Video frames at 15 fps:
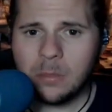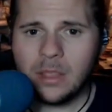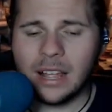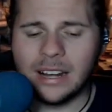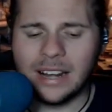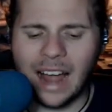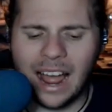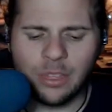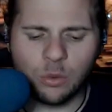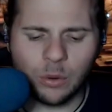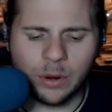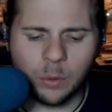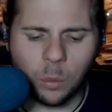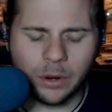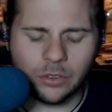
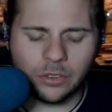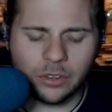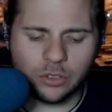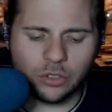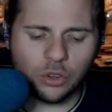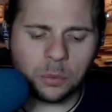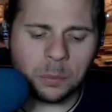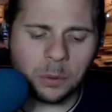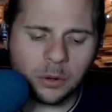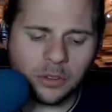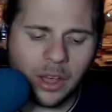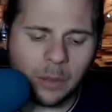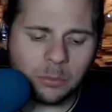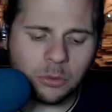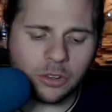9-3-1-6 Super,
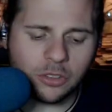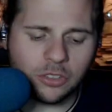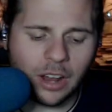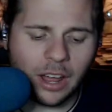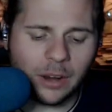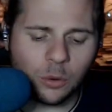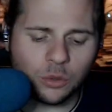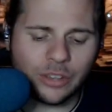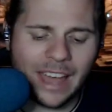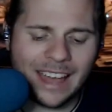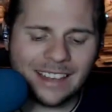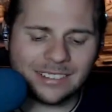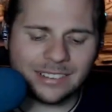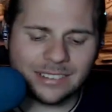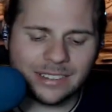Top Selection 9-horse
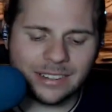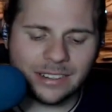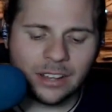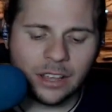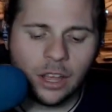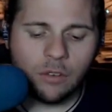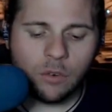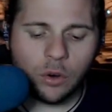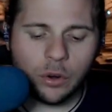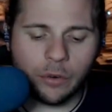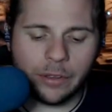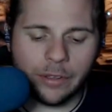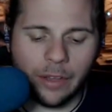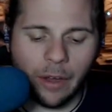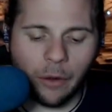Gasoline,
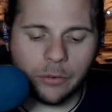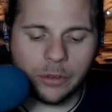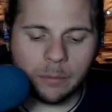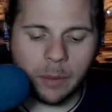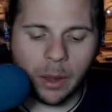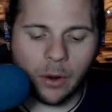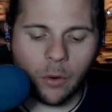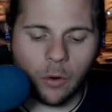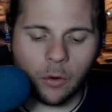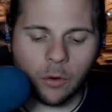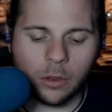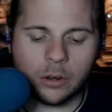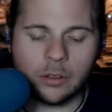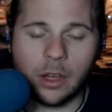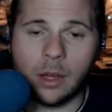4-0 Gelding by
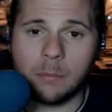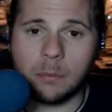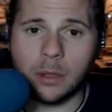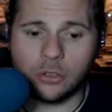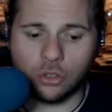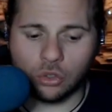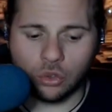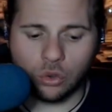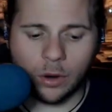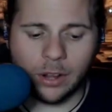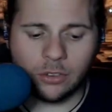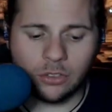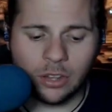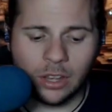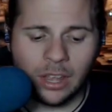Curling, Todd Pletcher
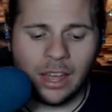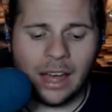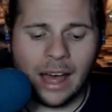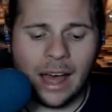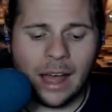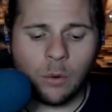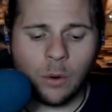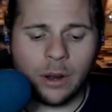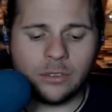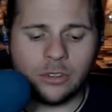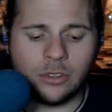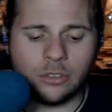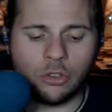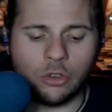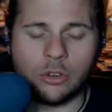trains,
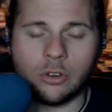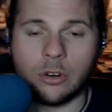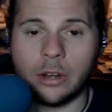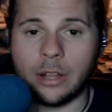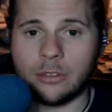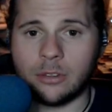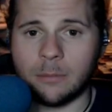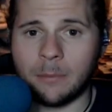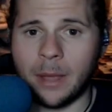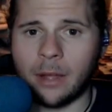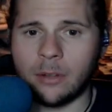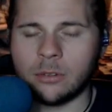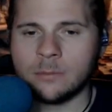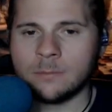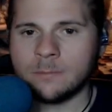IRITs Jr. gets the
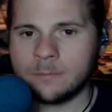mount.